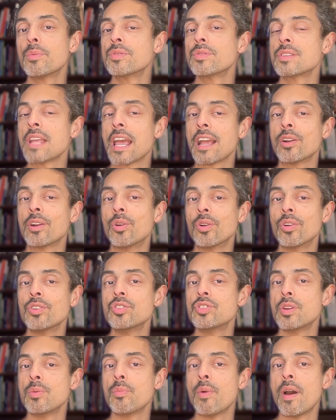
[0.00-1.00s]
was
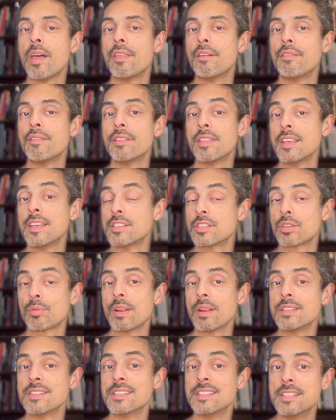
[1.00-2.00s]
technology where these
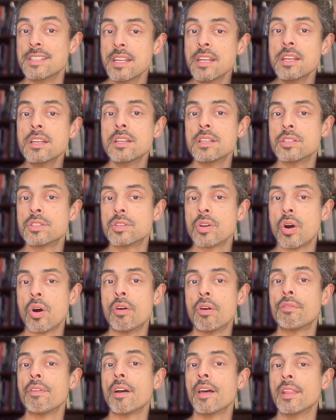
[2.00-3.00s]
threads didn't
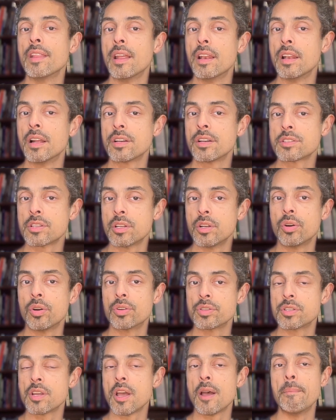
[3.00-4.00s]
dissolve and they lasted
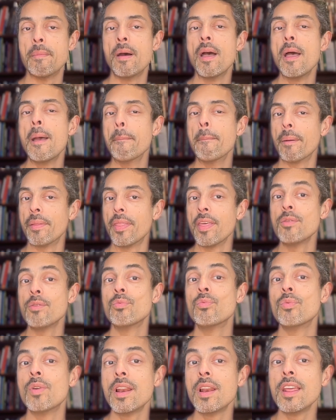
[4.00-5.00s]
long term, but they
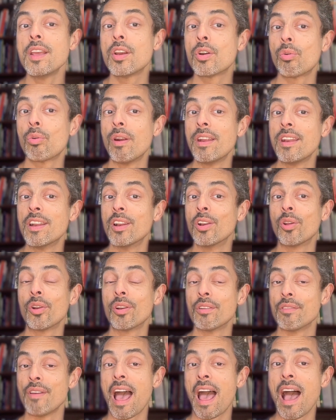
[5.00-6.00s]
really created a lot
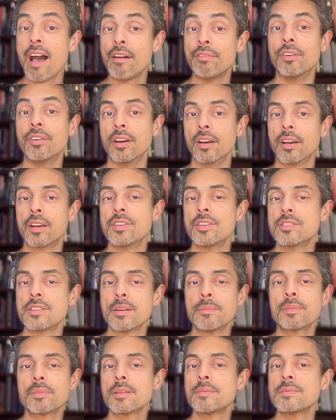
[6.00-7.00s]
of havoc because
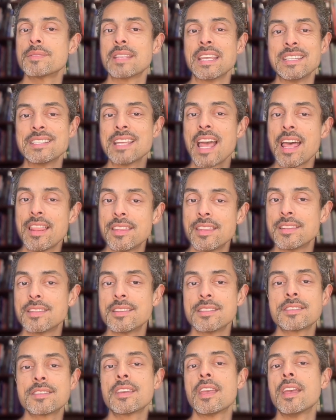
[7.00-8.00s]
sometimes they tethered the
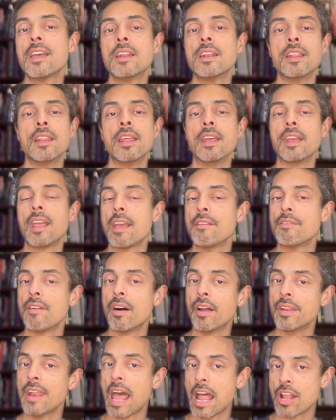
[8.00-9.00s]
skin and they gave
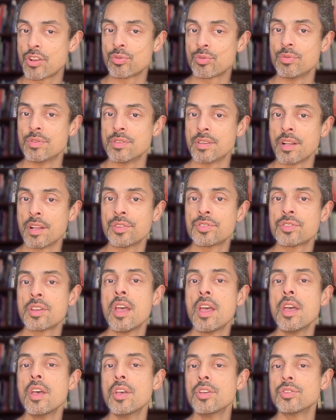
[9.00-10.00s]
unnatural results.
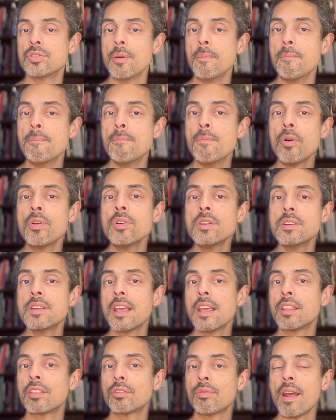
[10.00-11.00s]
So modern
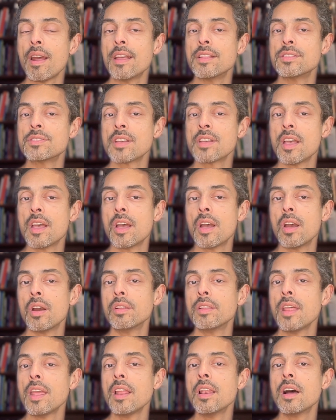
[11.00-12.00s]
day threads,
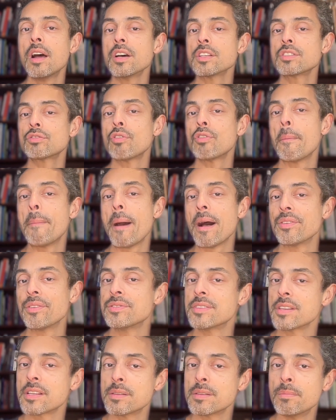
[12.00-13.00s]
they last for about
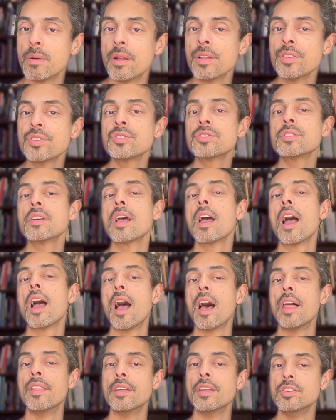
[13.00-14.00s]
6 months
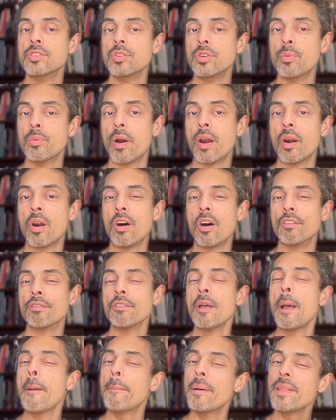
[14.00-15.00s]
and they do wear off,
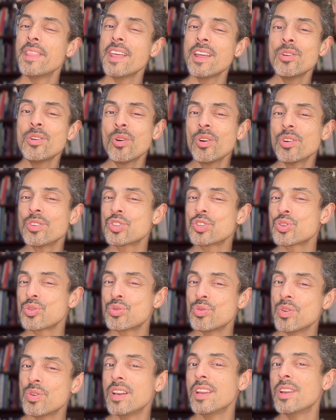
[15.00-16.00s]
but they're not
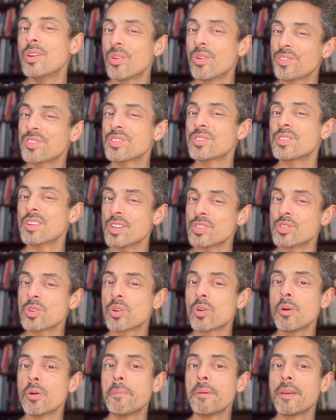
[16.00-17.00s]
truly
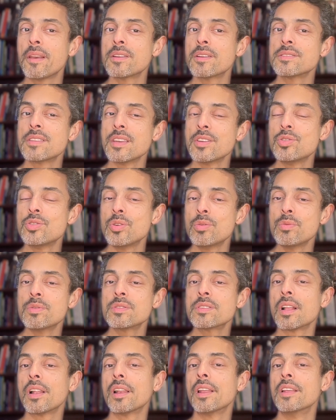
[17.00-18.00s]
non-surgical because they do
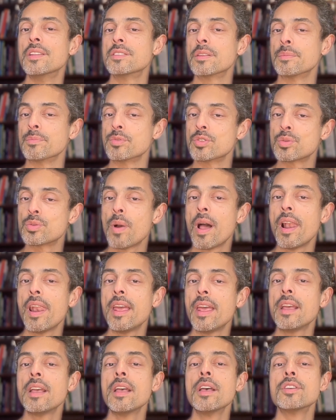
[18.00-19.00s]
result in some
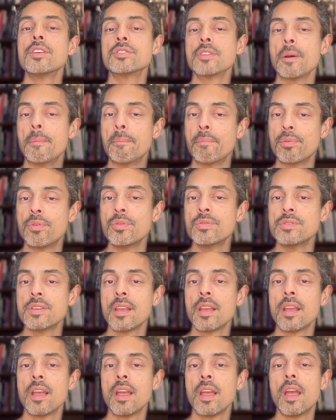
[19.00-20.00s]
swelling, some
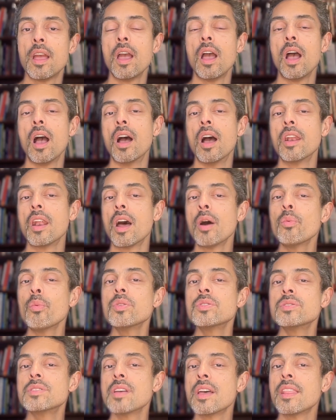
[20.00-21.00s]
bruising, and I
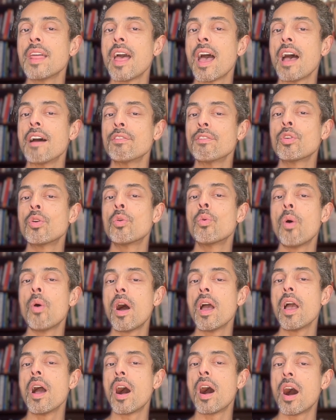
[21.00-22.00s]
would say they have
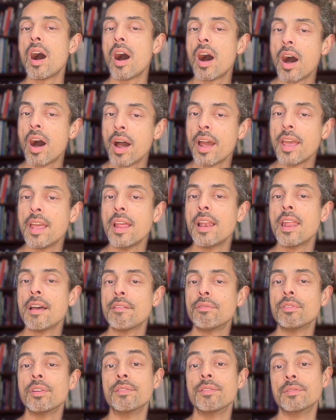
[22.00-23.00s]
quite a high
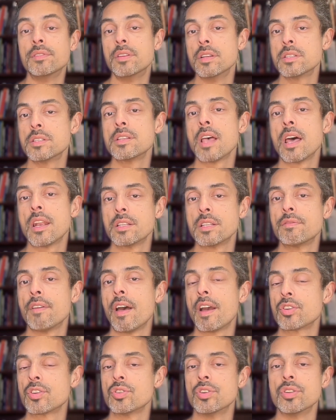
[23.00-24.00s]
level of
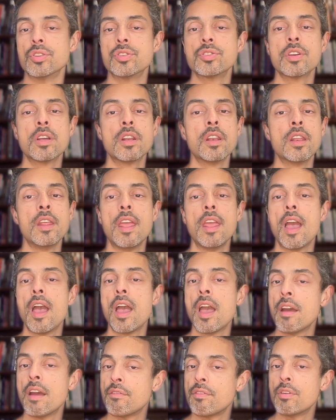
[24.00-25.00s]
dissatisfaction. Certainly
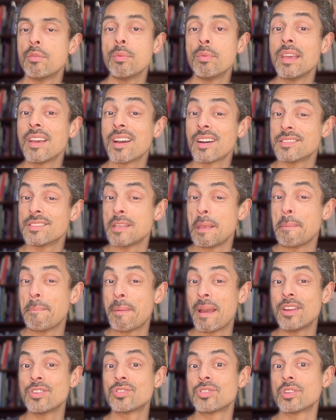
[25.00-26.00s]
every week I see
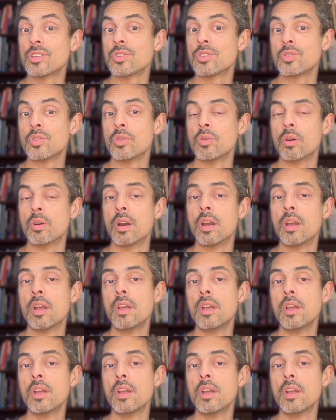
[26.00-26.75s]
patients who are